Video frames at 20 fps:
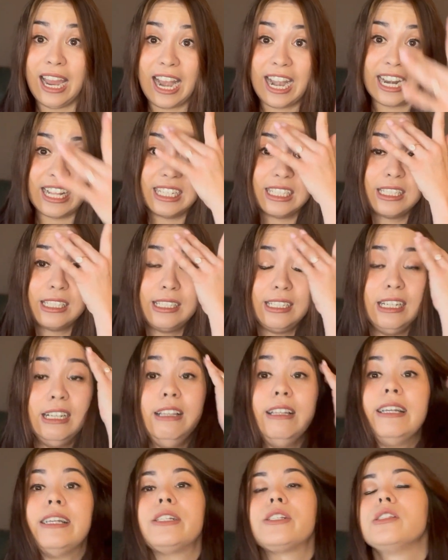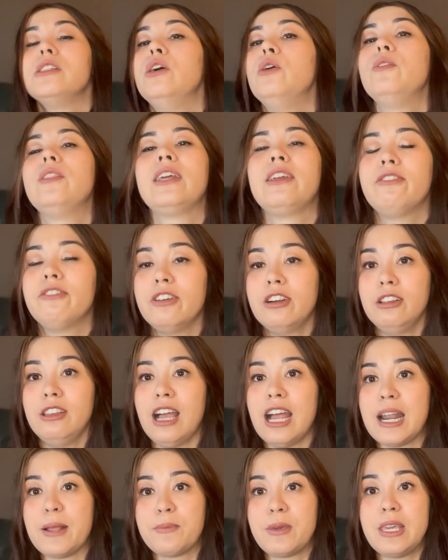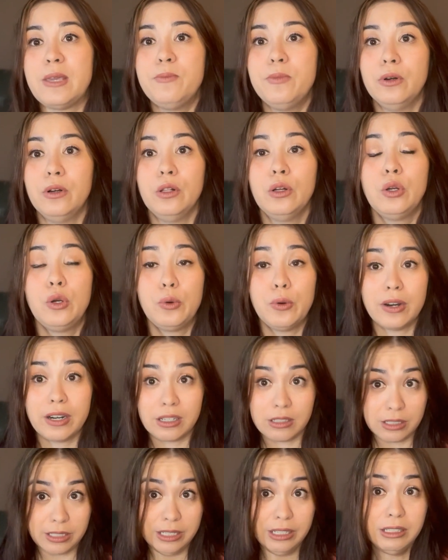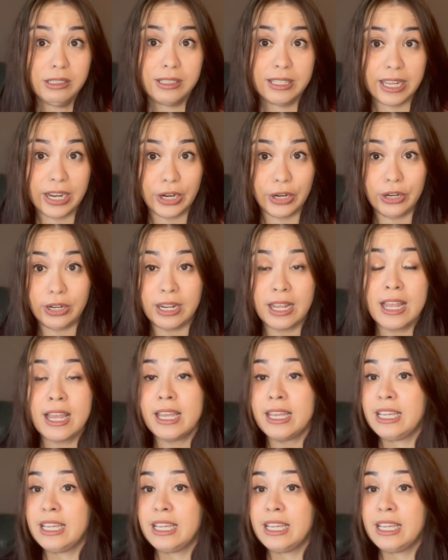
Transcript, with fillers: And it still is lonely for a lot of people who are still scared